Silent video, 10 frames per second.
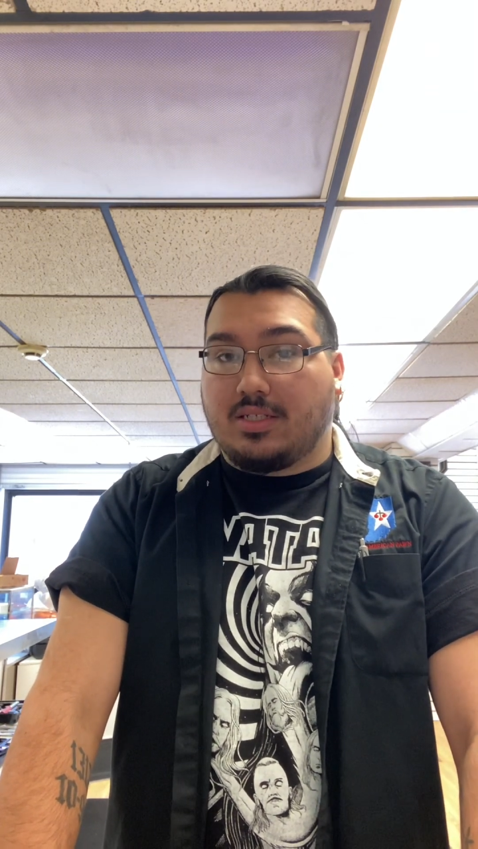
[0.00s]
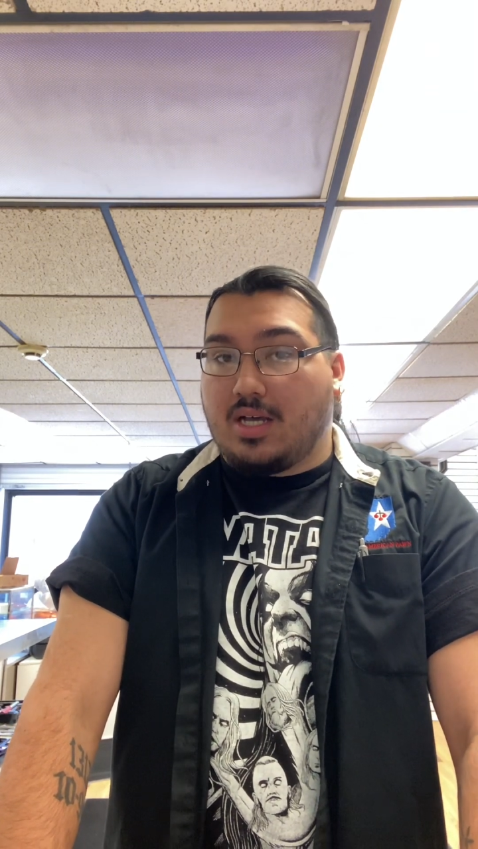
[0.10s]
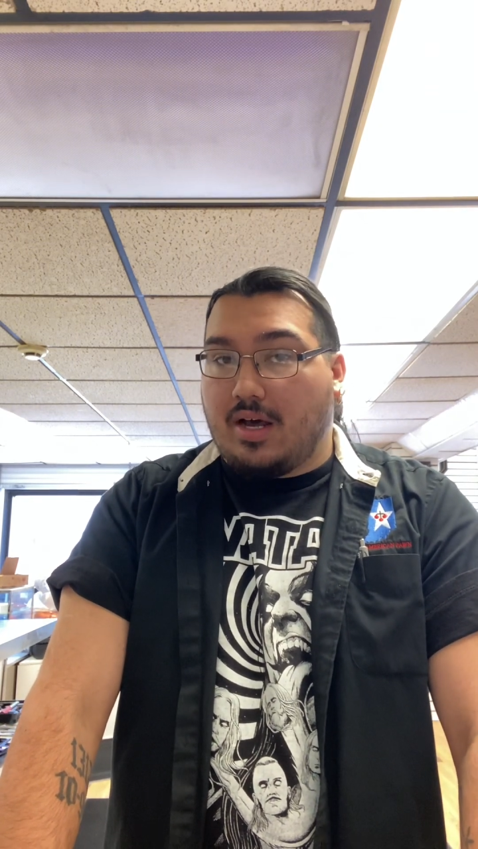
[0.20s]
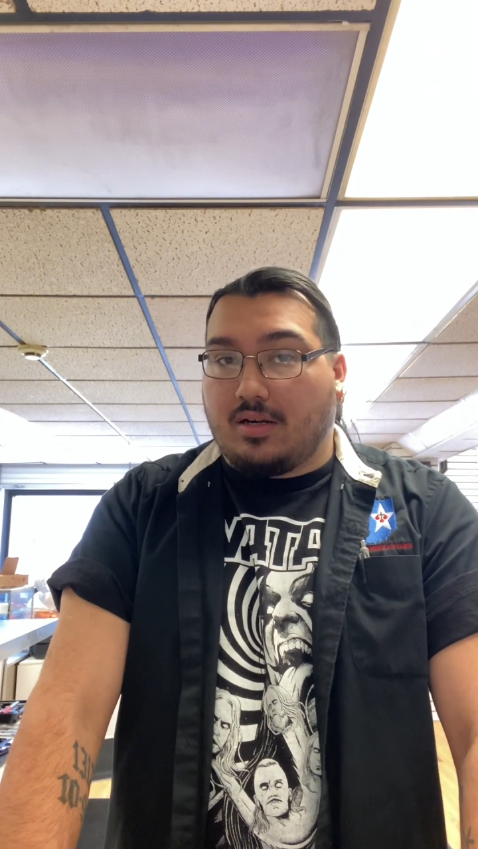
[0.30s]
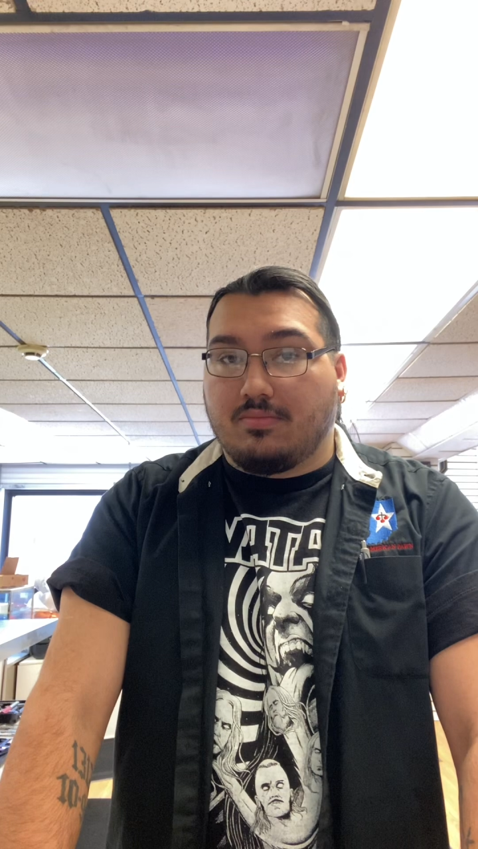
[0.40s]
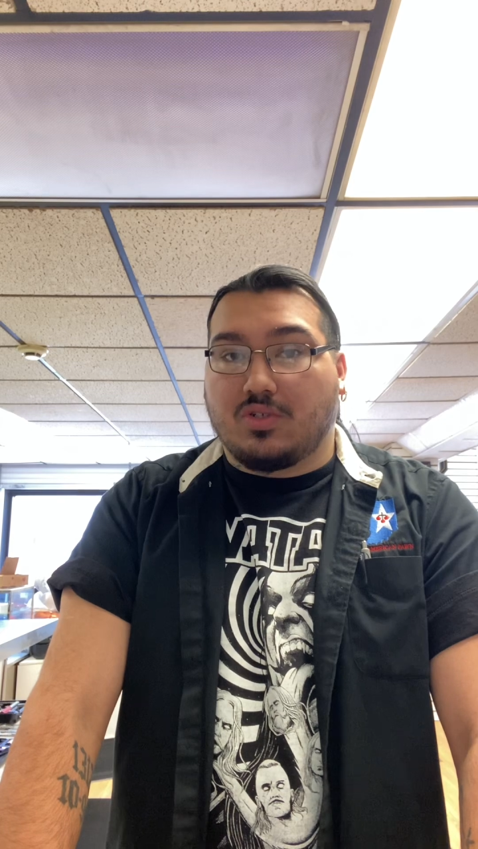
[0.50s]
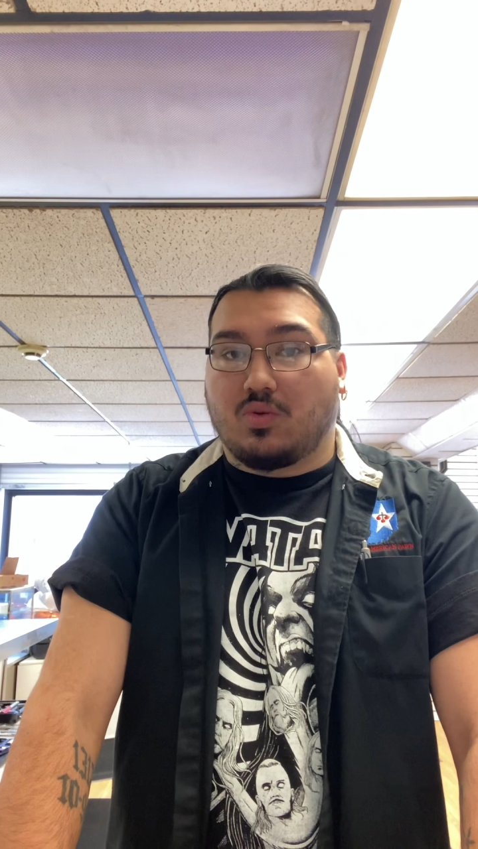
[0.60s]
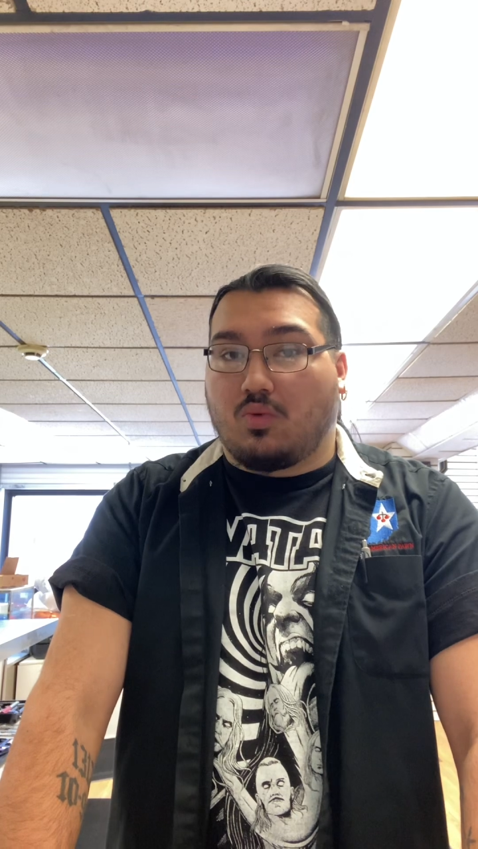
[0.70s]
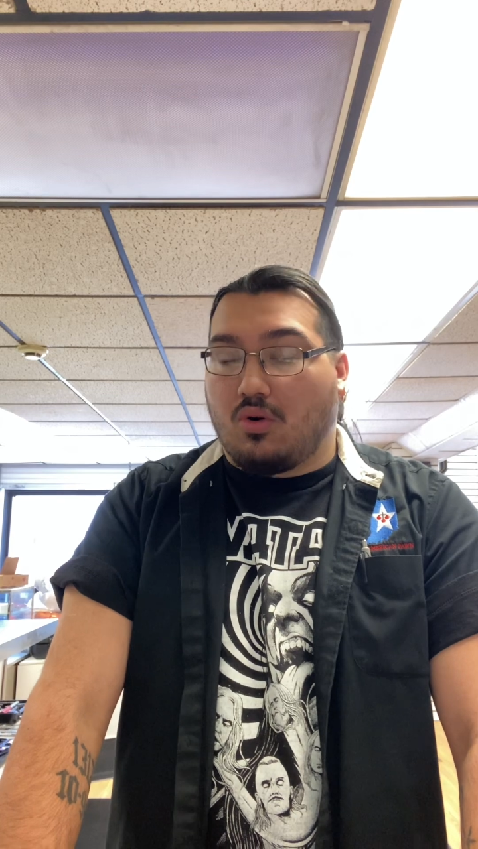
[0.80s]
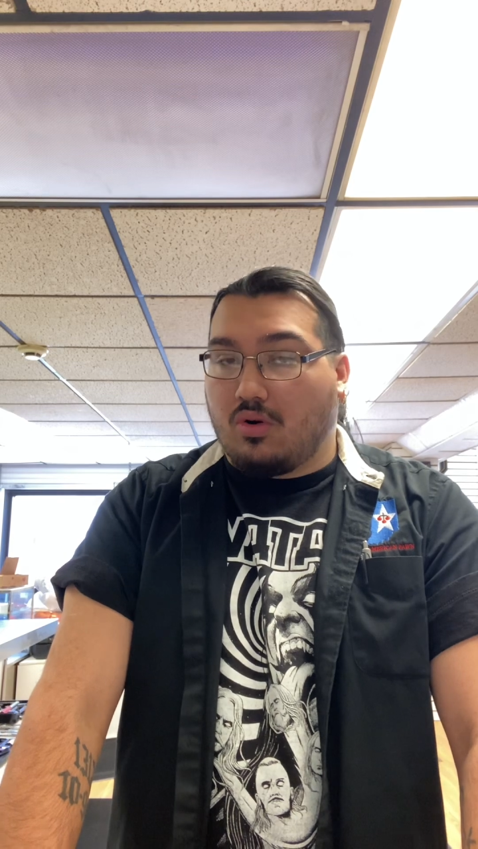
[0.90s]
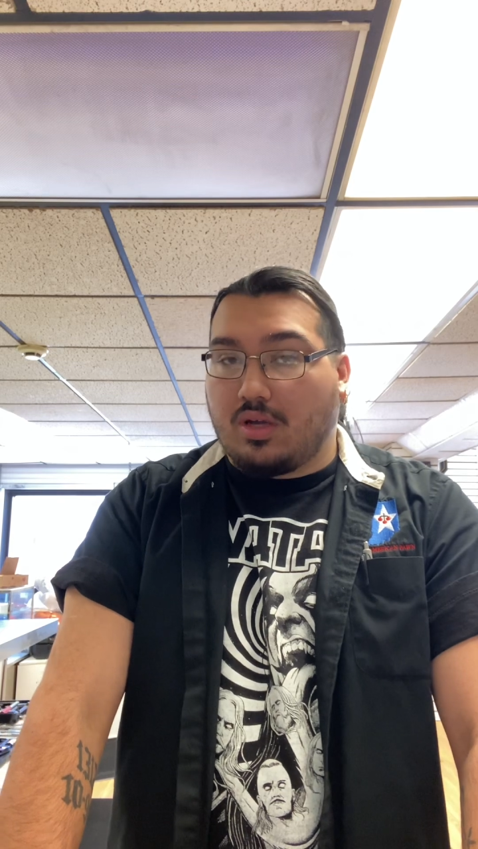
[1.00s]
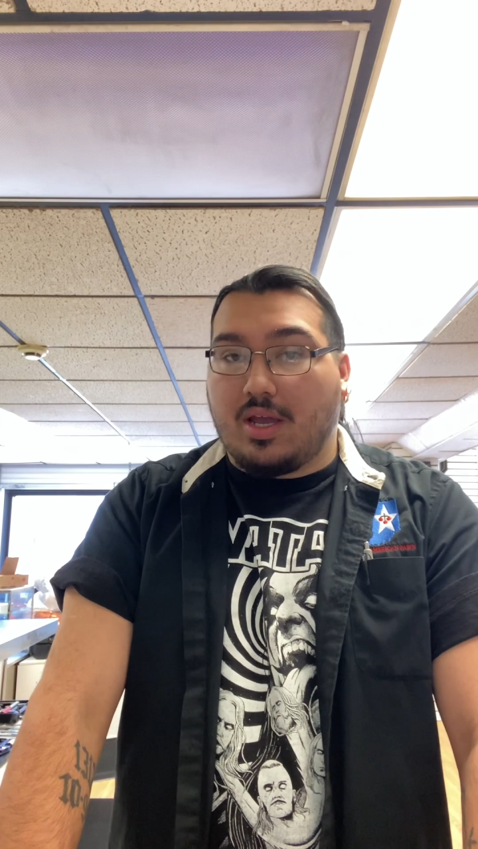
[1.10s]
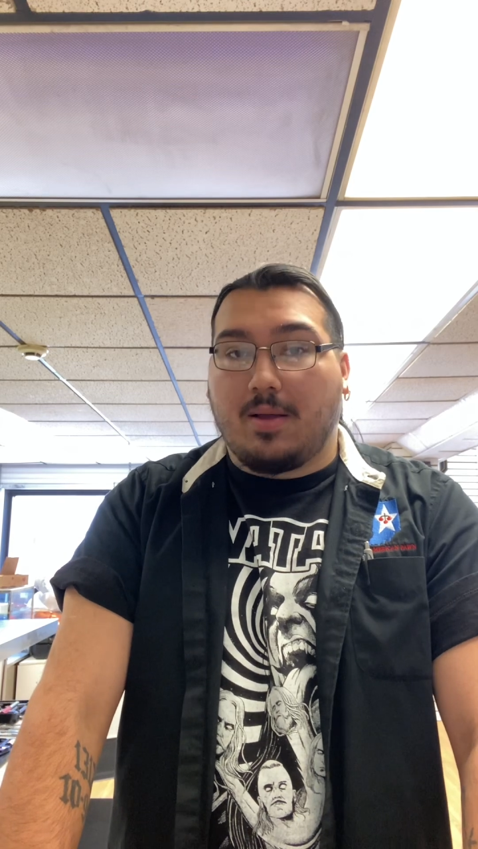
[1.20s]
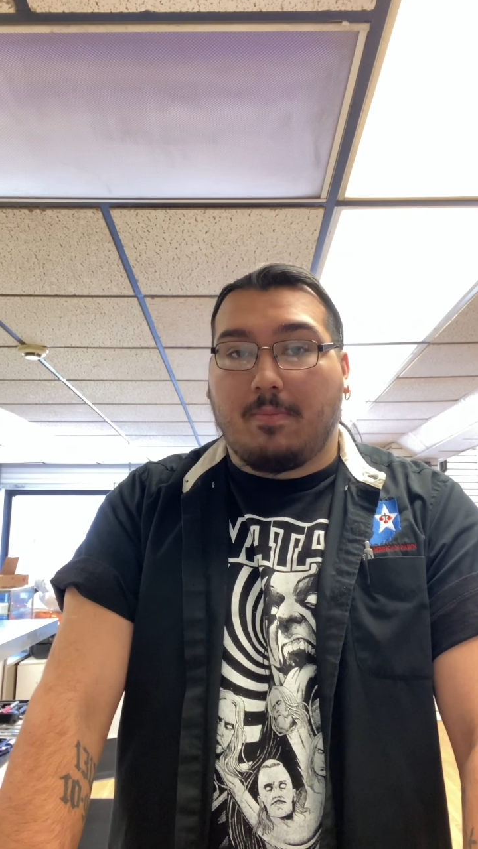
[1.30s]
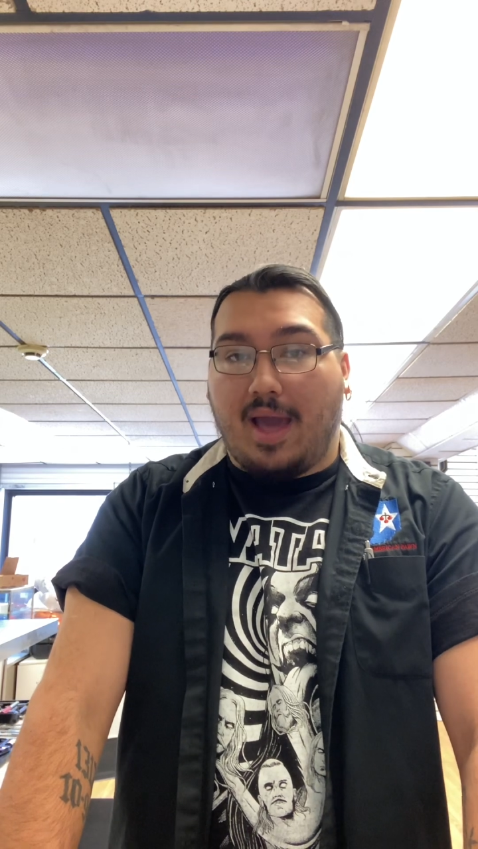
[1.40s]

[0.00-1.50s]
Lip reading: Dunham's, Rural King,